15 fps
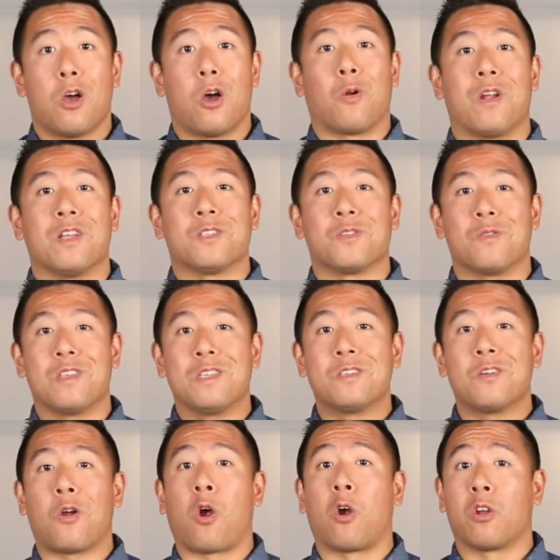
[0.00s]
Alright, so
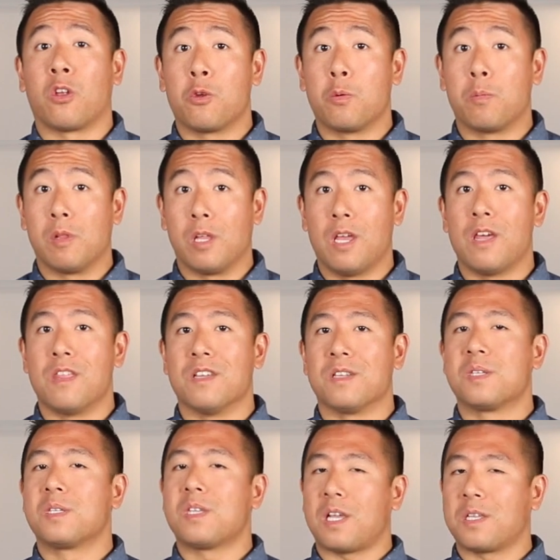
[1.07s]
these are arguably the
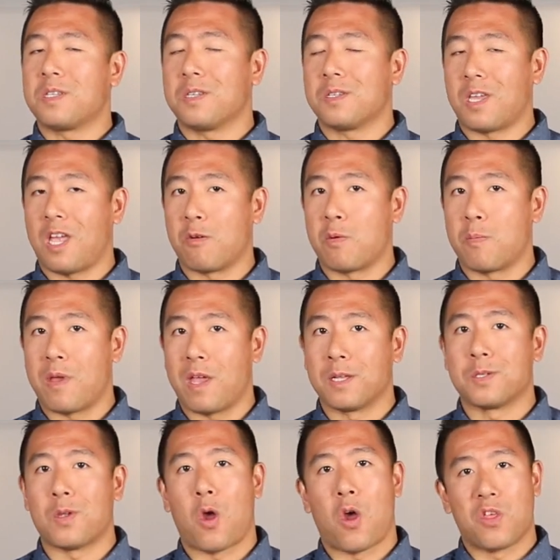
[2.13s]
sexiest camera
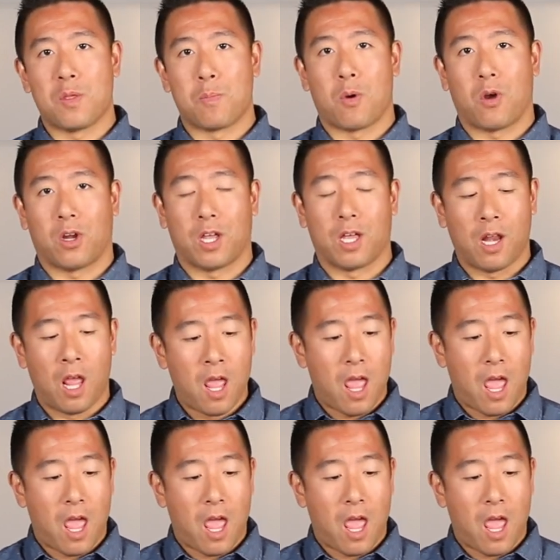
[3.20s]
bags on the market.